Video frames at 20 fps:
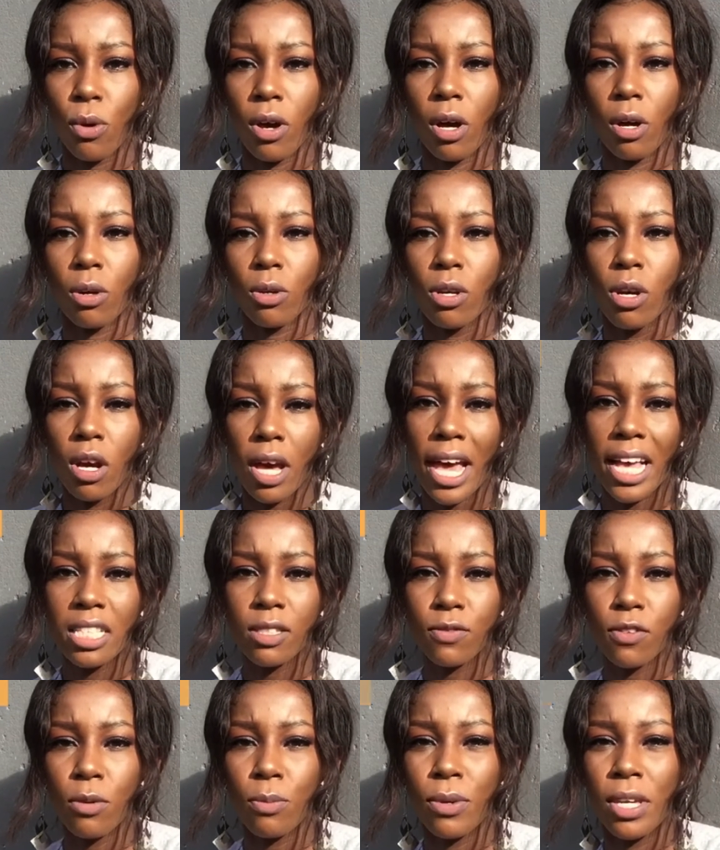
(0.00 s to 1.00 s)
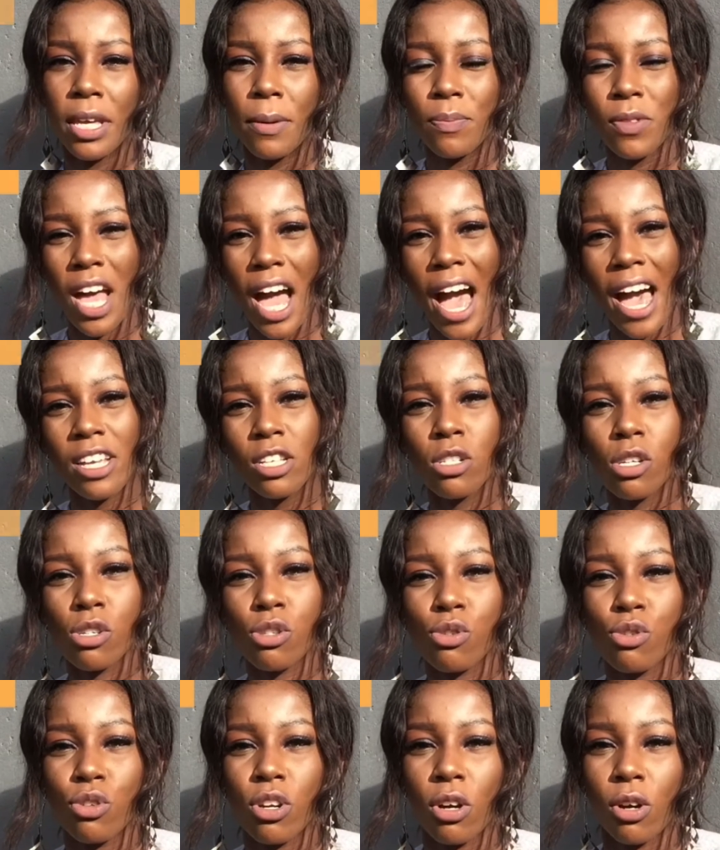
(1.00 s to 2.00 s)
Well, as for me, I
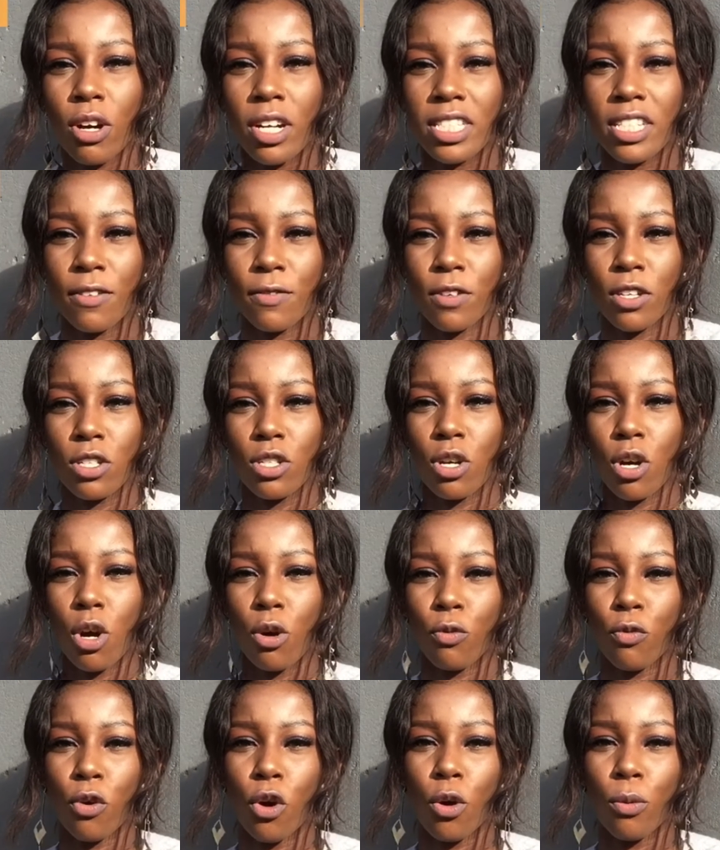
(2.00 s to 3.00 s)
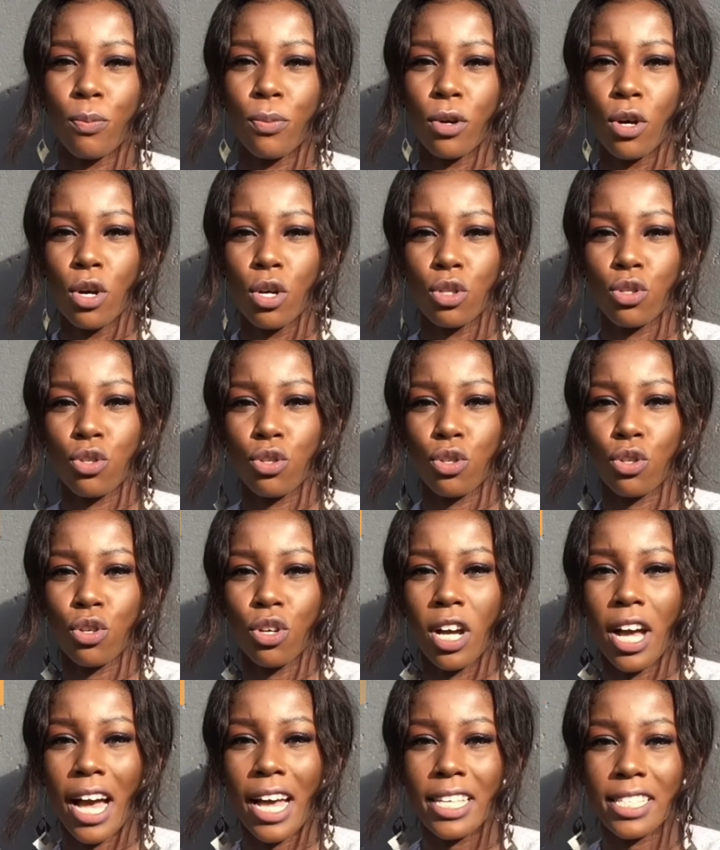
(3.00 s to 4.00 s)
chose to record a video of hope to
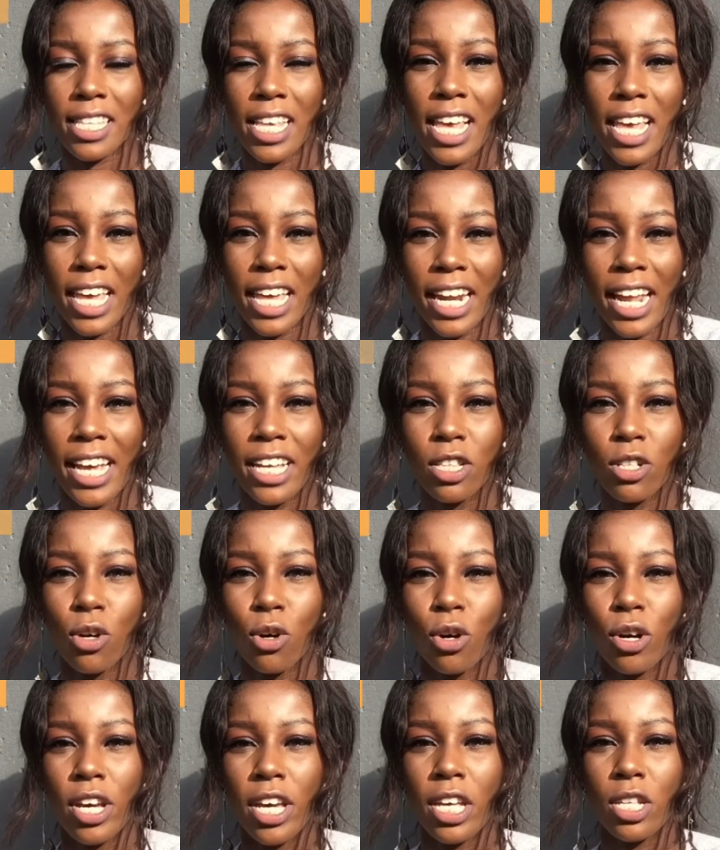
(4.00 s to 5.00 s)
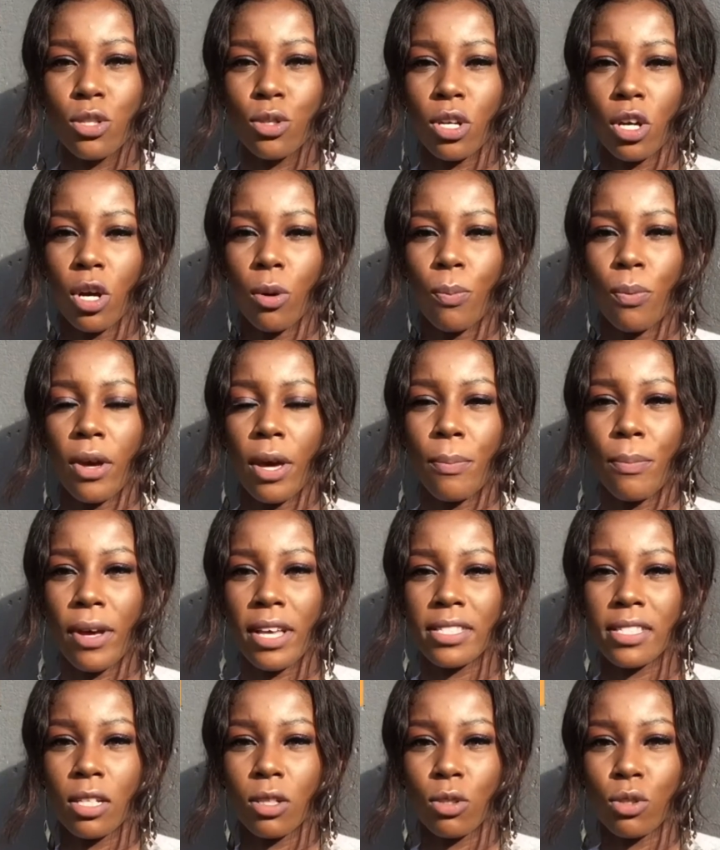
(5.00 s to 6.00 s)
you guys, and I know it will help a
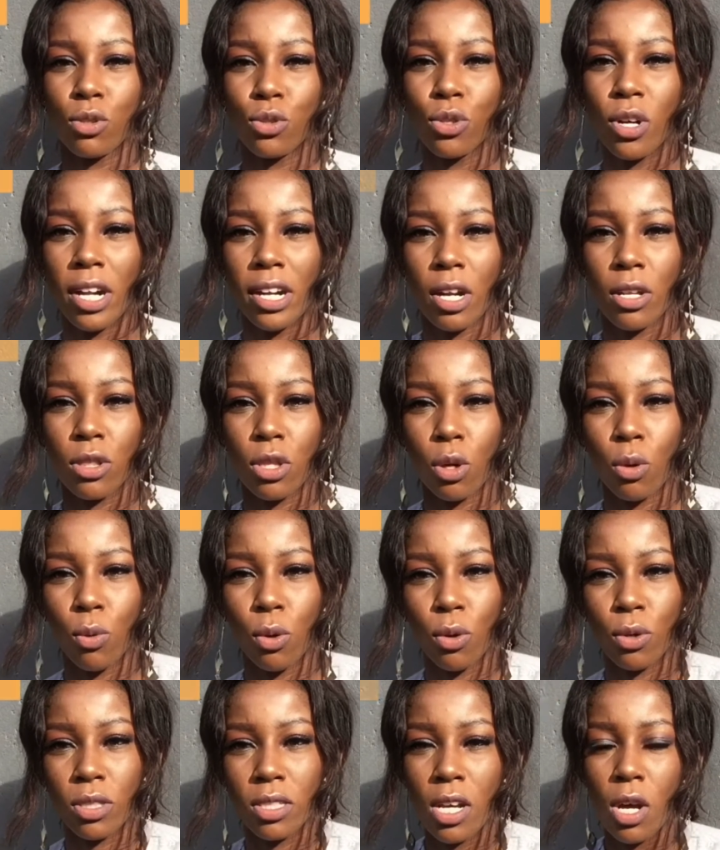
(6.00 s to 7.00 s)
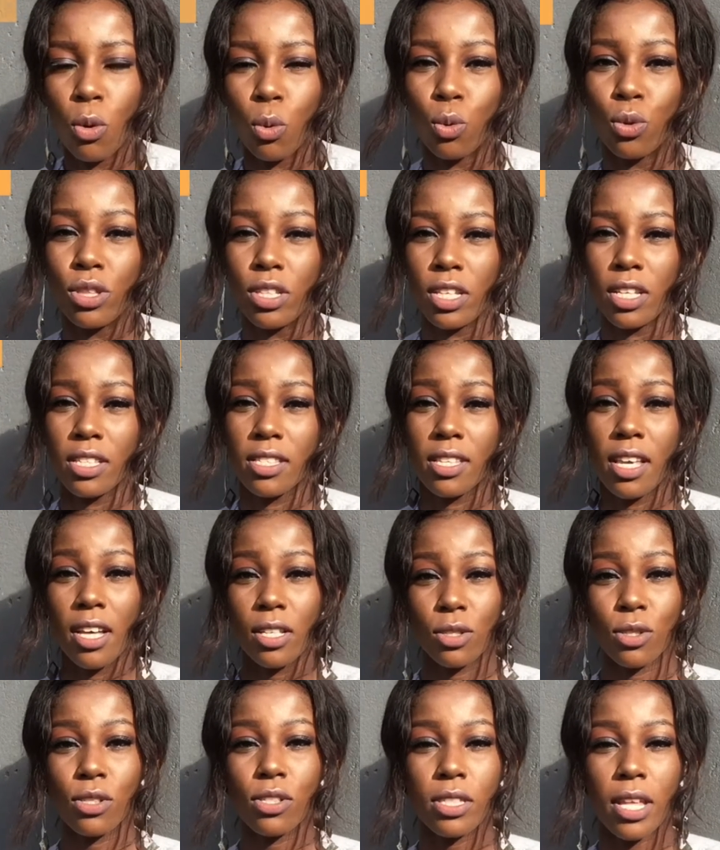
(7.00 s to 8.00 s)
person or two around the world who needs
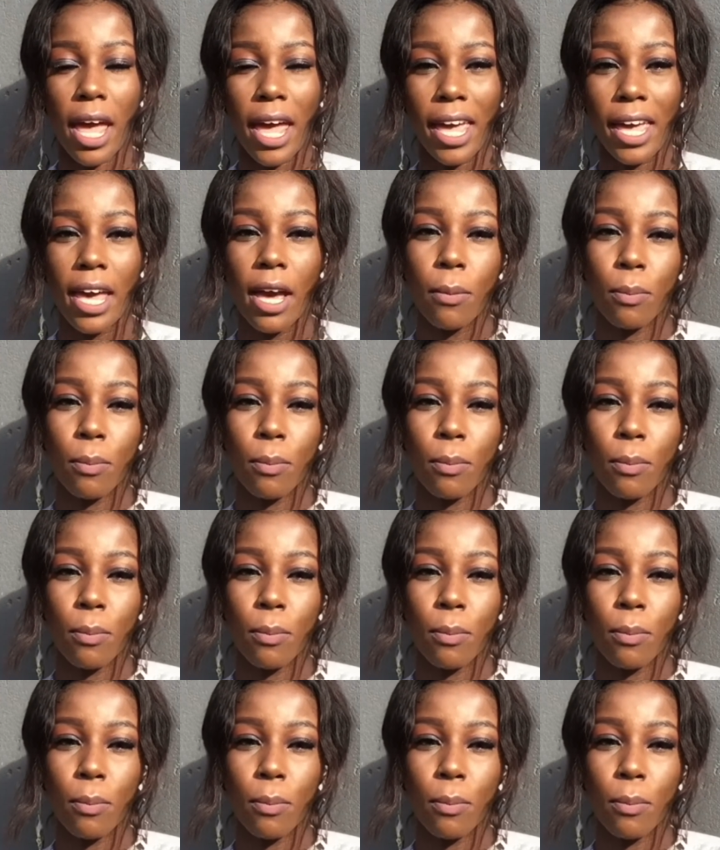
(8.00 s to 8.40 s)
to stay